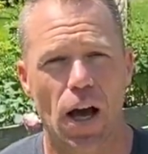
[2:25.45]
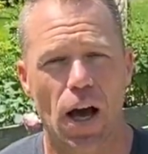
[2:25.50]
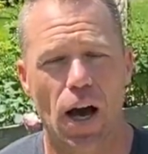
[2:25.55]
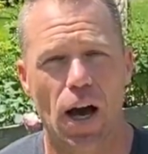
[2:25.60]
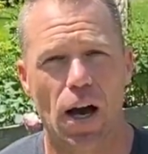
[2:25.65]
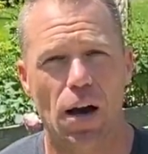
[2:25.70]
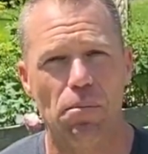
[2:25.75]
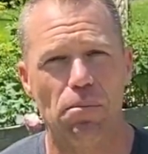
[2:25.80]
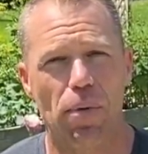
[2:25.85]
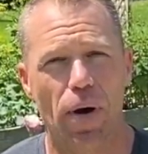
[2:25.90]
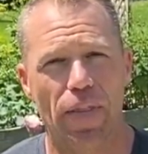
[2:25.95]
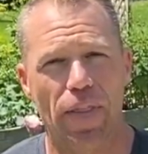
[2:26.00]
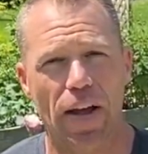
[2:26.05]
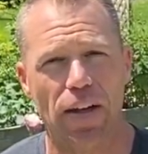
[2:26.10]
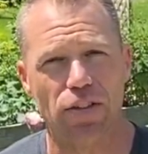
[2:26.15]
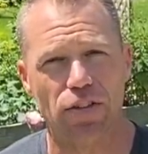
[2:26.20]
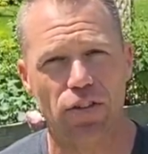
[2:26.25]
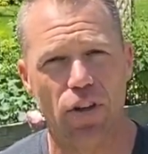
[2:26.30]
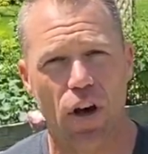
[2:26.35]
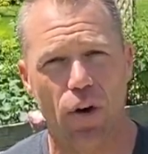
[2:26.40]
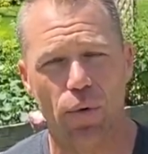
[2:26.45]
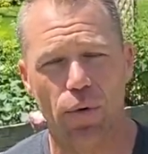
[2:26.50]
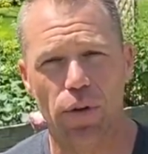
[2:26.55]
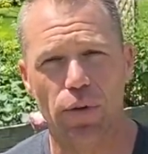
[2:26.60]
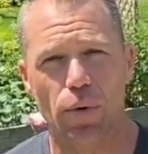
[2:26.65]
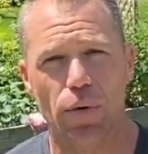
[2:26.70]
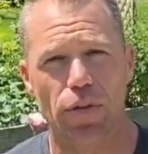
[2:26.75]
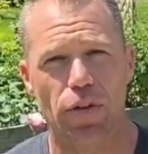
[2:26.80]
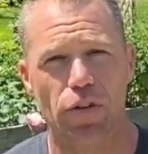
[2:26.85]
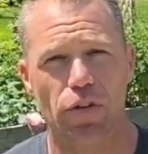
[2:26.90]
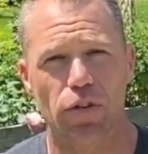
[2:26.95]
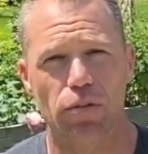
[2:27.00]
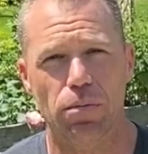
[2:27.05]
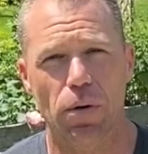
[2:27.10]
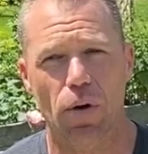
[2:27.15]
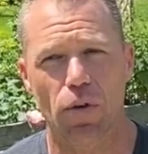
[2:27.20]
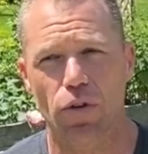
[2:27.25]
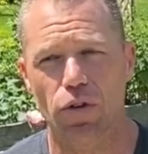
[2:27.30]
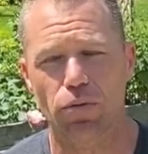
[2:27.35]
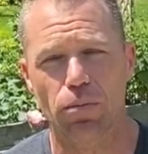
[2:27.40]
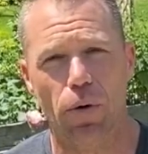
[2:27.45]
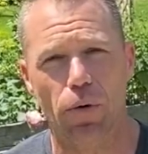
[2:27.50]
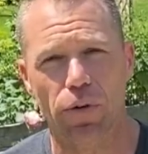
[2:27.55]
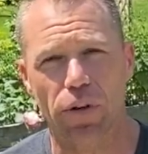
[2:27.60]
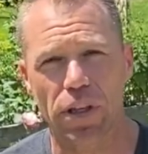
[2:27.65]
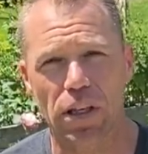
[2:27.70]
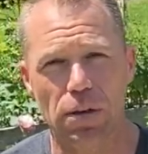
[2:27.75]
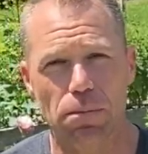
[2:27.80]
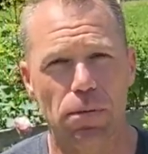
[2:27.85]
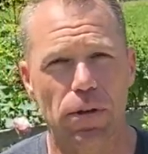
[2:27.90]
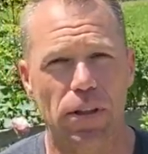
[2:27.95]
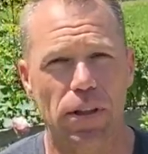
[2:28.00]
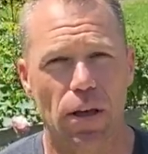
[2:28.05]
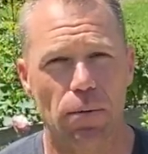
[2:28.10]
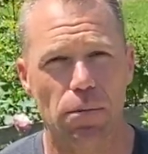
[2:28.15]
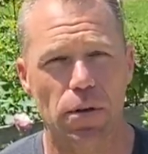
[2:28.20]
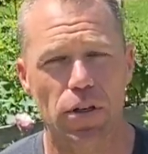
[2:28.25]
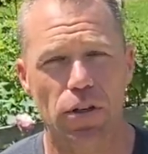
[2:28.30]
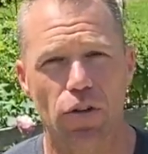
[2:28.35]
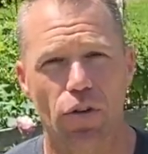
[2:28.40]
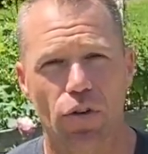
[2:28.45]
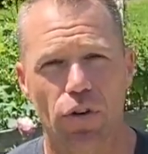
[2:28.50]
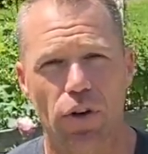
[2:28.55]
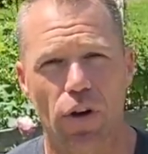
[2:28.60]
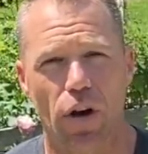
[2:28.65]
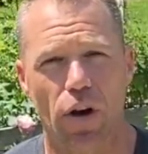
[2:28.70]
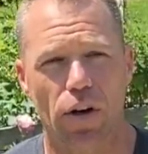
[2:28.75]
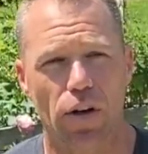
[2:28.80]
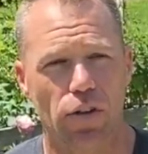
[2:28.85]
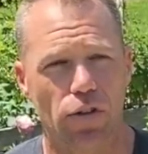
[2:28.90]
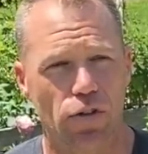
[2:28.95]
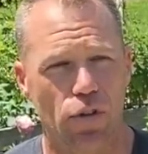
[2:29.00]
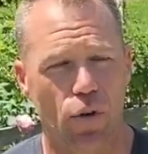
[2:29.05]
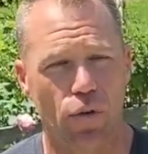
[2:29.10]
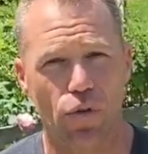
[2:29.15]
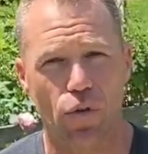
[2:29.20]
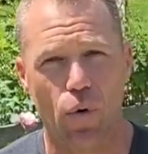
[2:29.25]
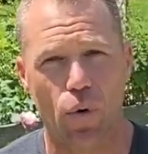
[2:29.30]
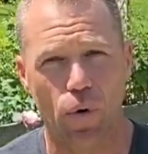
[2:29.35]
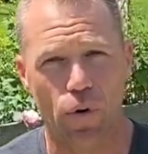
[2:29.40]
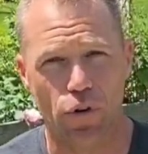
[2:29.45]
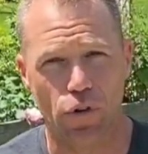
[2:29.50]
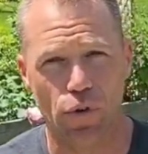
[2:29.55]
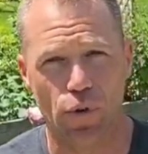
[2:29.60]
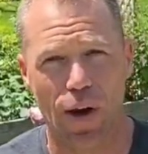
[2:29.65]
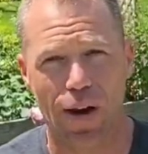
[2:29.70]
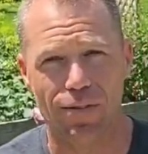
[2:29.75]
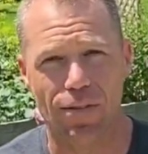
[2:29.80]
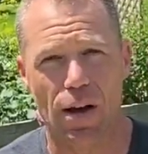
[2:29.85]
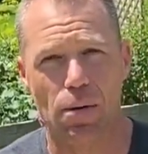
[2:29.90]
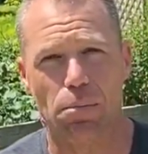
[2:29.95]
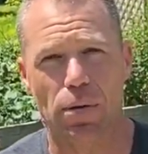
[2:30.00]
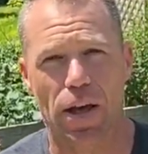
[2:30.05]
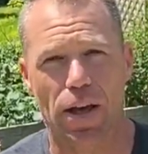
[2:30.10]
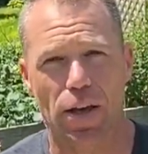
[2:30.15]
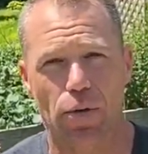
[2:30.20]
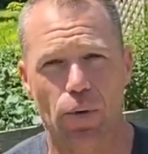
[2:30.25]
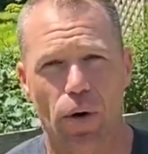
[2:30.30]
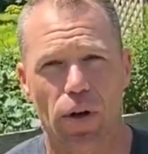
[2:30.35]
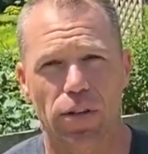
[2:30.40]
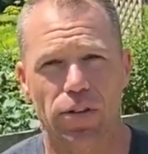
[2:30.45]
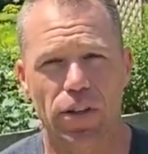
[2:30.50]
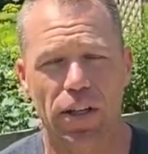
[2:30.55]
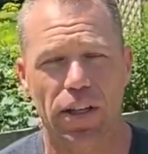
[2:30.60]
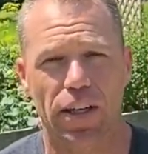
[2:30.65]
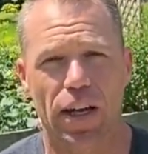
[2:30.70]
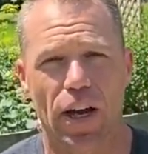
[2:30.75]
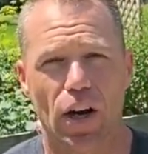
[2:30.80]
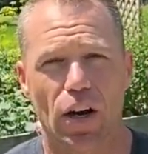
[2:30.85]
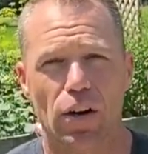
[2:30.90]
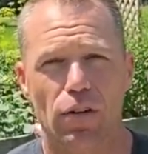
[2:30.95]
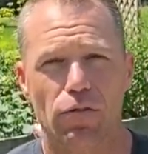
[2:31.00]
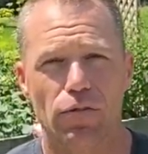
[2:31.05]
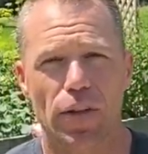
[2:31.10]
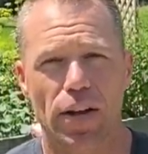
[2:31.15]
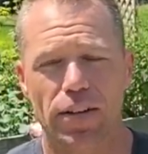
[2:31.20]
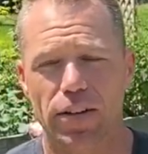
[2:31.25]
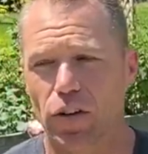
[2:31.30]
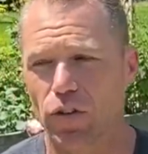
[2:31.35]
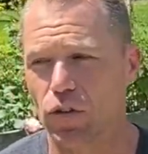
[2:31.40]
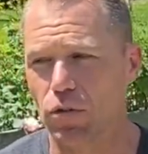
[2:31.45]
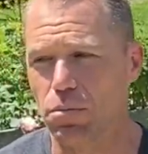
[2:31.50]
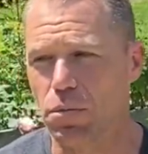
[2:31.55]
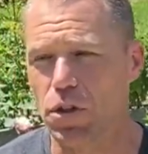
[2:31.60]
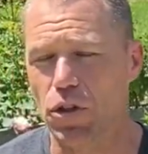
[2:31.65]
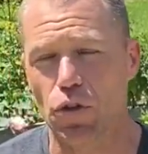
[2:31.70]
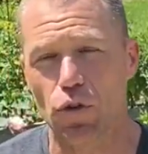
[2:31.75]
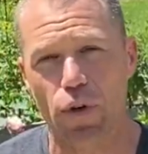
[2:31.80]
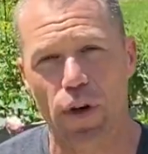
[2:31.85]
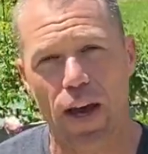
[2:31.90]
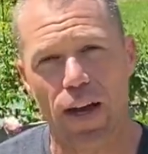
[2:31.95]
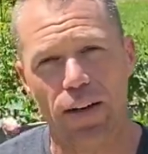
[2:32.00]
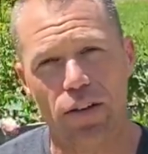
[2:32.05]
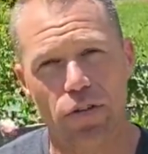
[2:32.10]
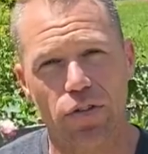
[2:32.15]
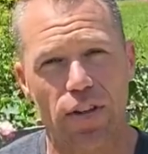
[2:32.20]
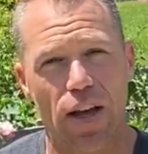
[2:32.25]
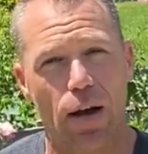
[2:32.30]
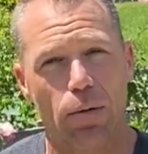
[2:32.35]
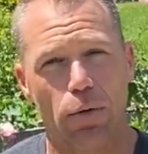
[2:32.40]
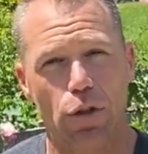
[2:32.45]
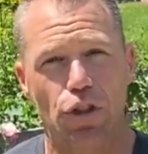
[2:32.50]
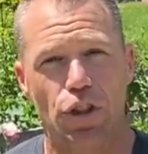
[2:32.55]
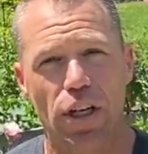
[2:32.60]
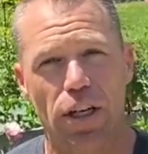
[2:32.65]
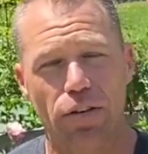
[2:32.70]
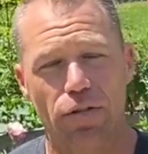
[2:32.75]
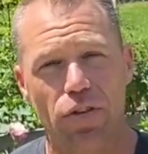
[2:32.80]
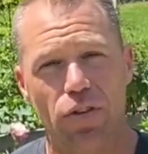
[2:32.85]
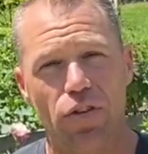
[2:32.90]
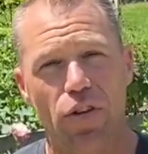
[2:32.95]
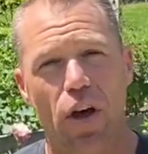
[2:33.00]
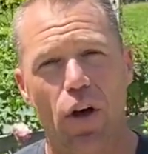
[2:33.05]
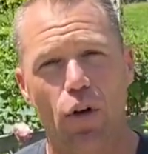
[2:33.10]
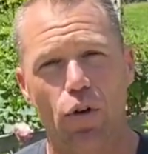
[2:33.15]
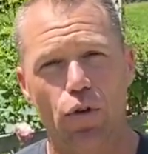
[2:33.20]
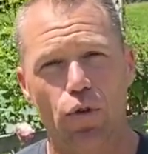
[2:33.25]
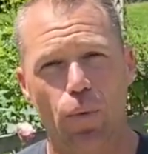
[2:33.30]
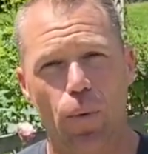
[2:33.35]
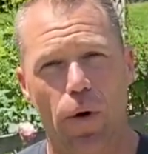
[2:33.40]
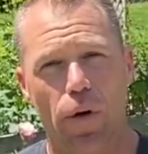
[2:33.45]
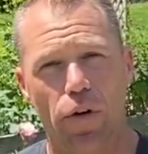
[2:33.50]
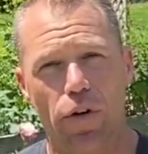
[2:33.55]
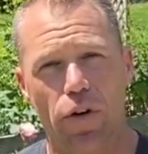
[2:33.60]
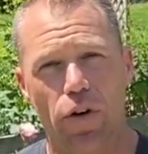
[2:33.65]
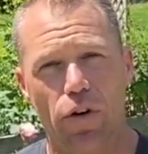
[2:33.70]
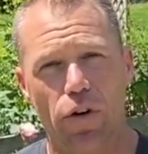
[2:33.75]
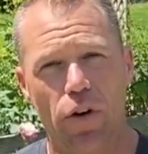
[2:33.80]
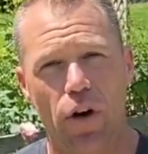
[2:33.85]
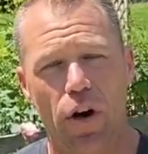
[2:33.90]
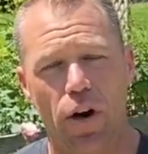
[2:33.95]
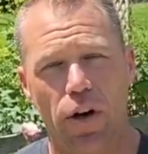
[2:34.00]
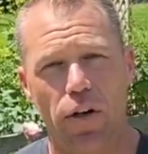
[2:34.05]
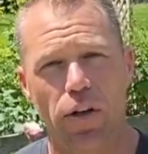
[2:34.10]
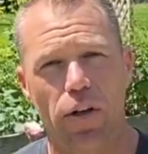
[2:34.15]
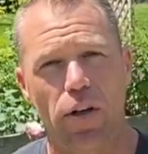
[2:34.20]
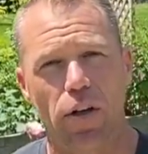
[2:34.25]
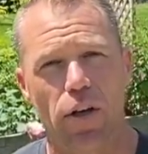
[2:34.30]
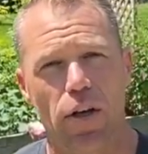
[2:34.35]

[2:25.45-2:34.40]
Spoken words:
But that's not really what this is about. This is about keeping them in your yard. So of course you have that plant you want to take care of. That doesn't mean you can't establish aphids elsewhere in your yard.